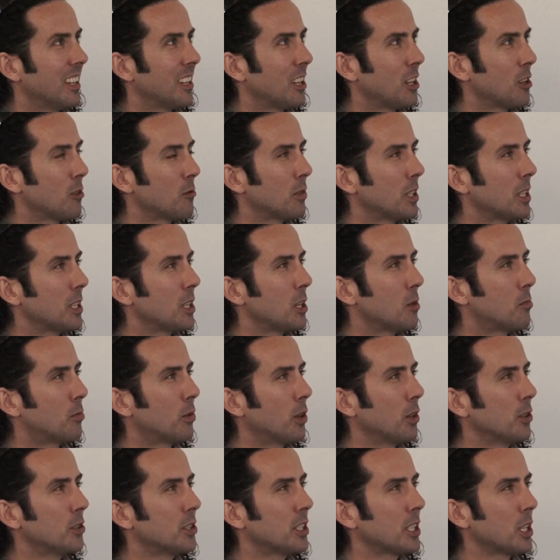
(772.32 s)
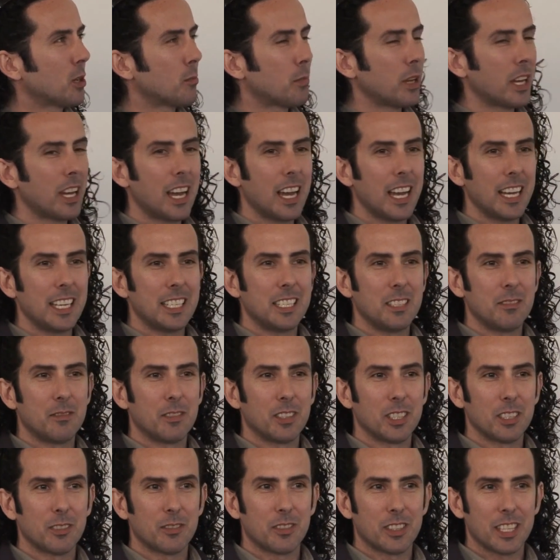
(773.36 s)
We're approaching about
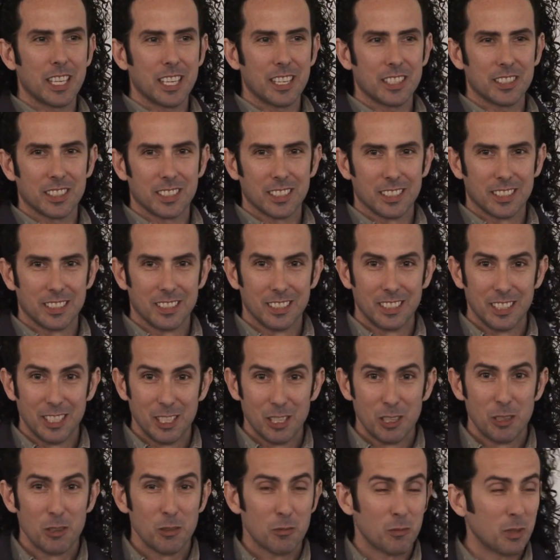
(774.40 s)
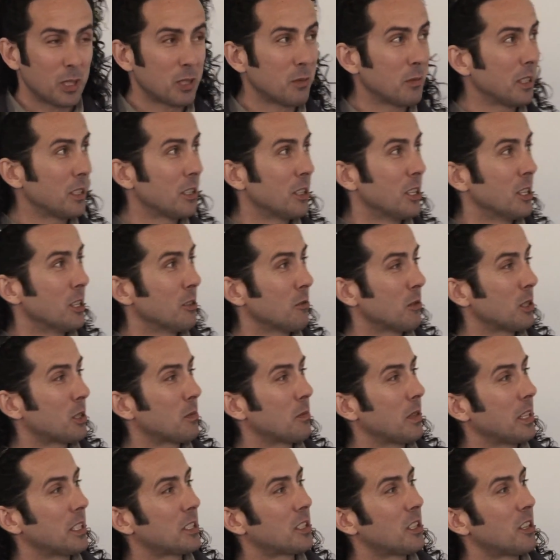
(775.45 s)
85,000, which
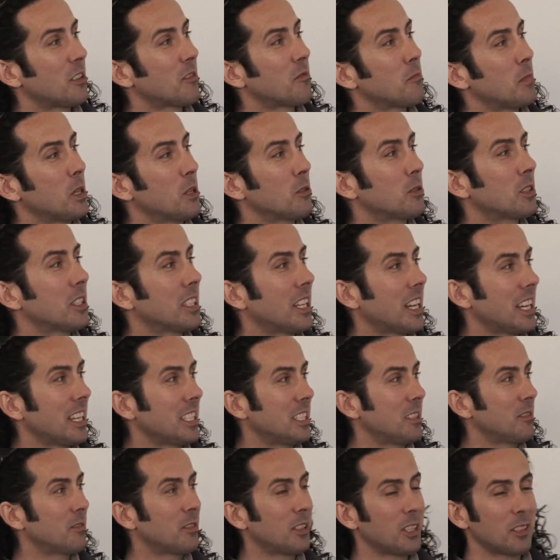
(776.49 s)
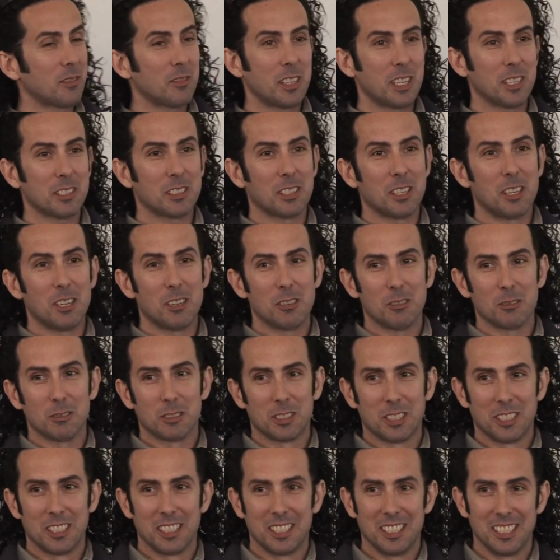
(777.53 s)
means I've melted 85,000
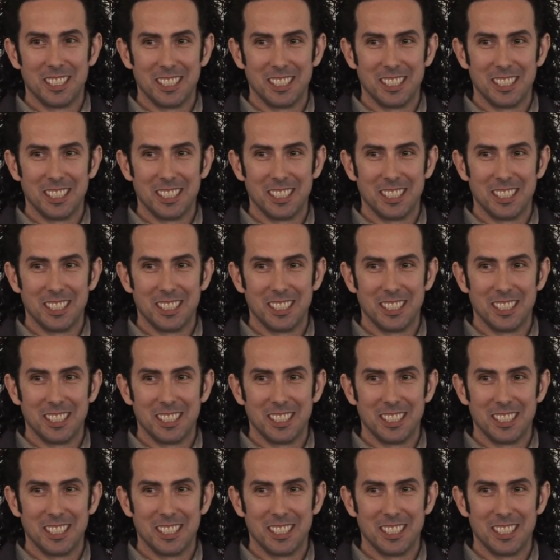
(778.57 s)
holes.